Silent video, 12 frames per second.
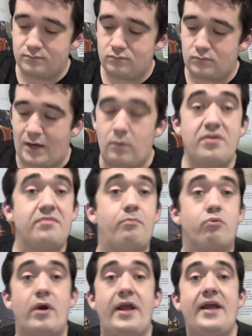like with
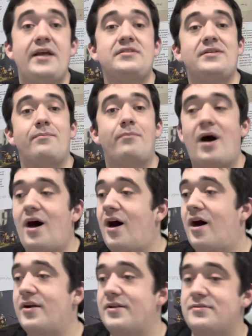Brand and
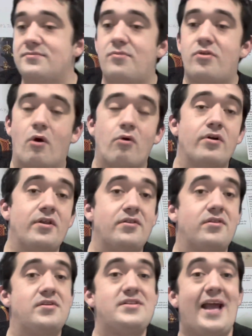Bard and Thorin and
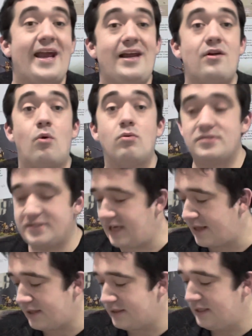Dane all
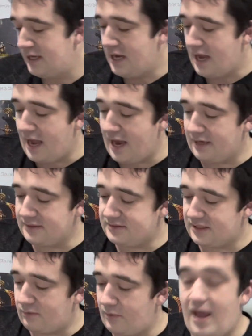together. And
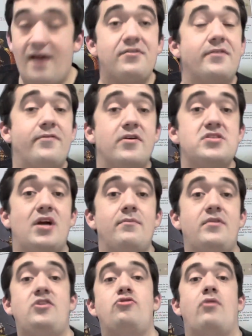we have the first time
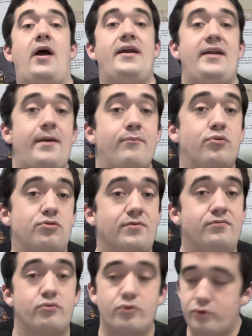the Dragon Emperor
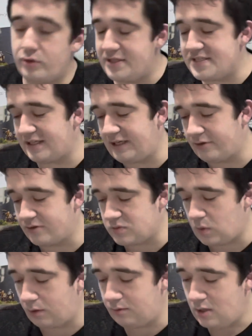of Rune is in here as
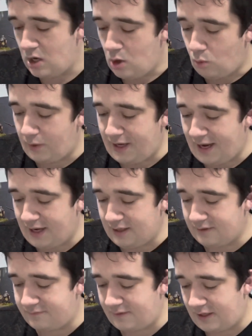well. We
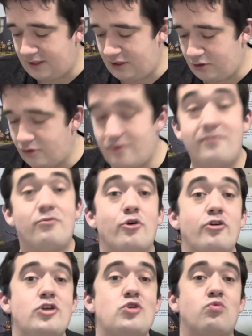have, you know, the
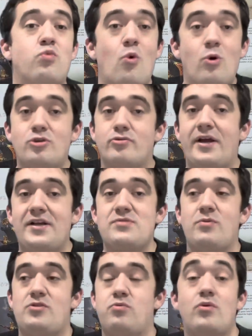Runish War Drakes,
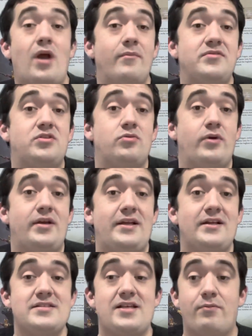which we'll come to in
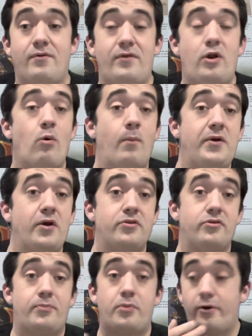a separate video when we go through
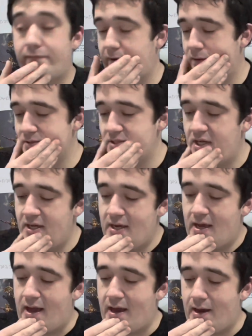the profiles.
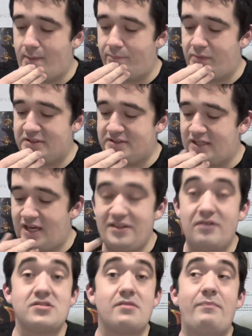But I think it
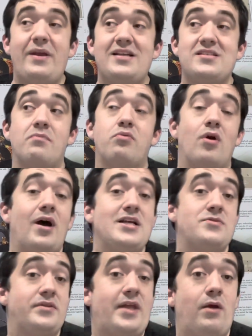was a big surprise
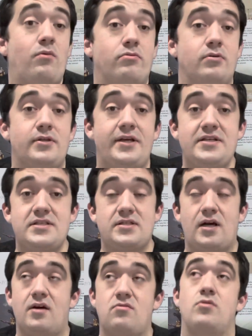when they were released,
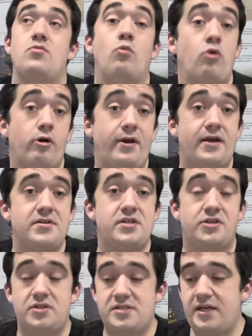or announced, I
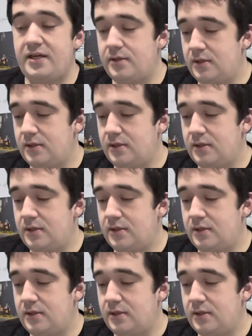should say.